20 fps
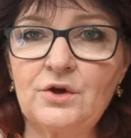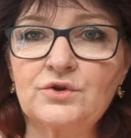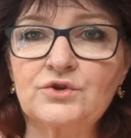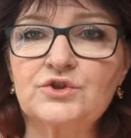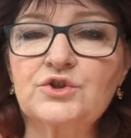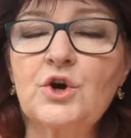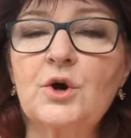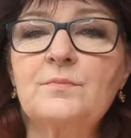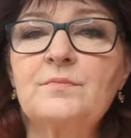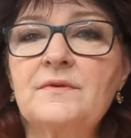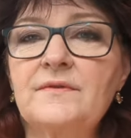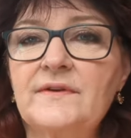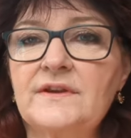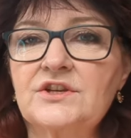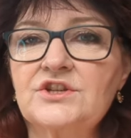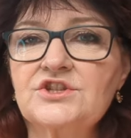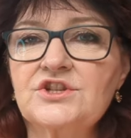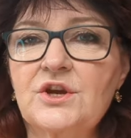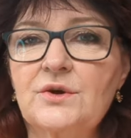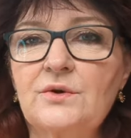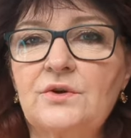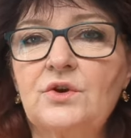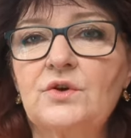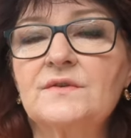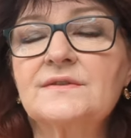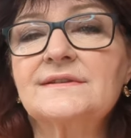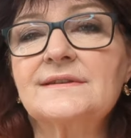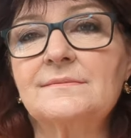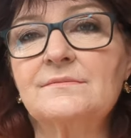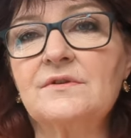on top of it, showing
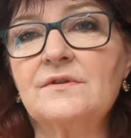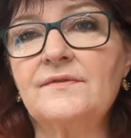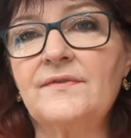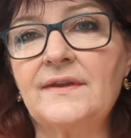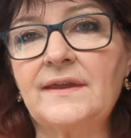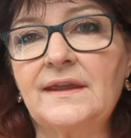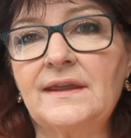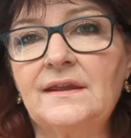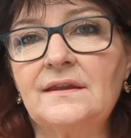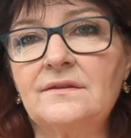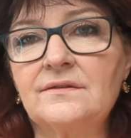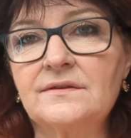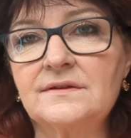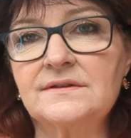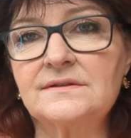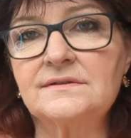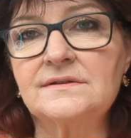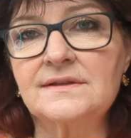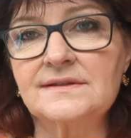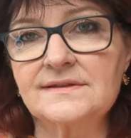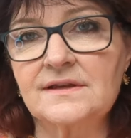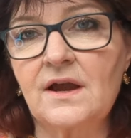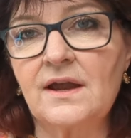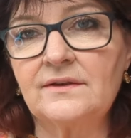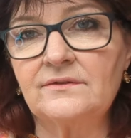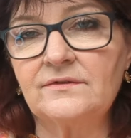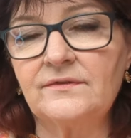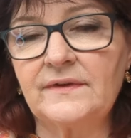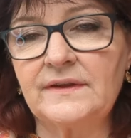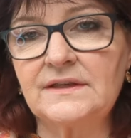off some of the
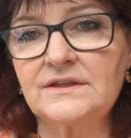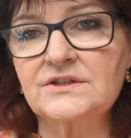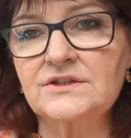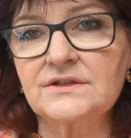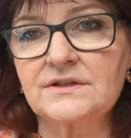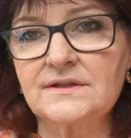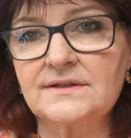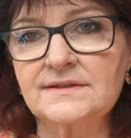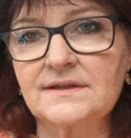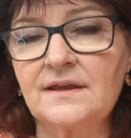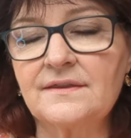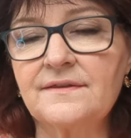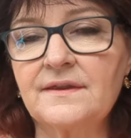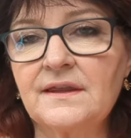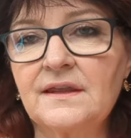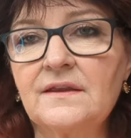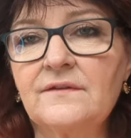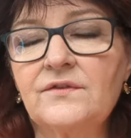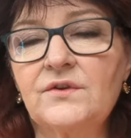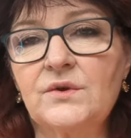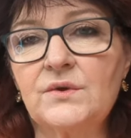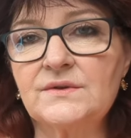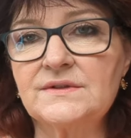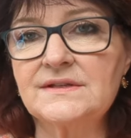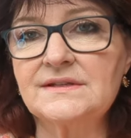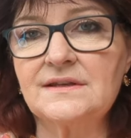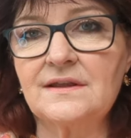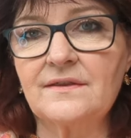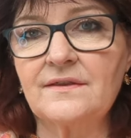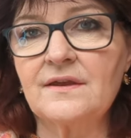design features. I think if you
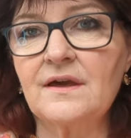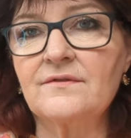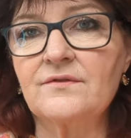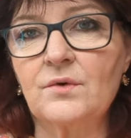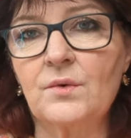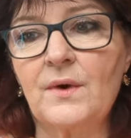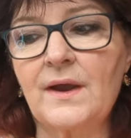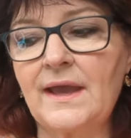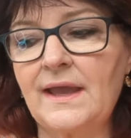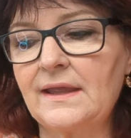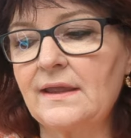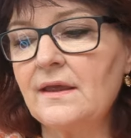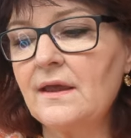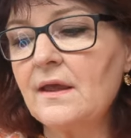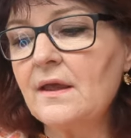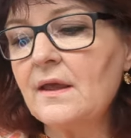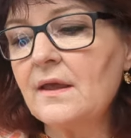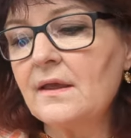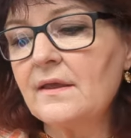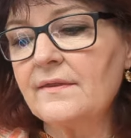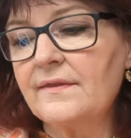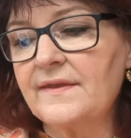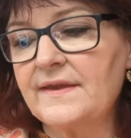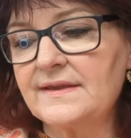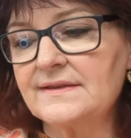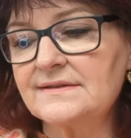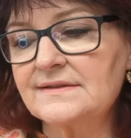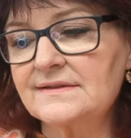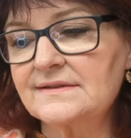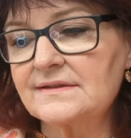did it the other way,
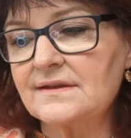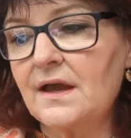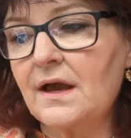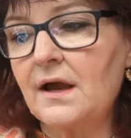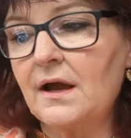this